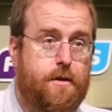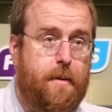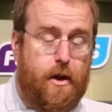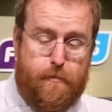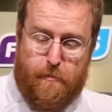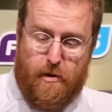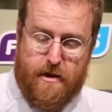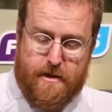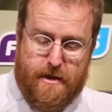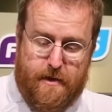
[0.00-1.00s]
speed up the
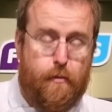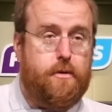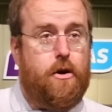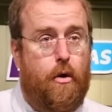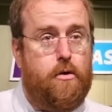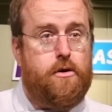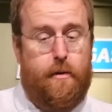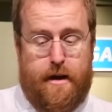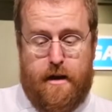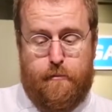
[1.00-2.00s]
process. If it was cold
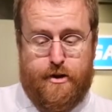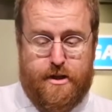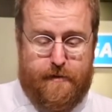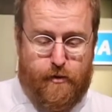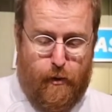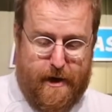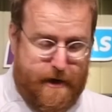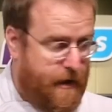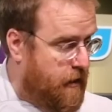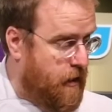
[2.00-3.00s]
going in, we just have to wait
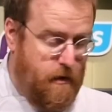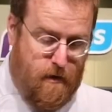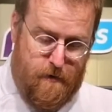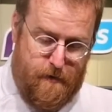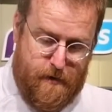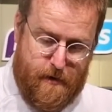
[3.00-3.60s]
a little longer.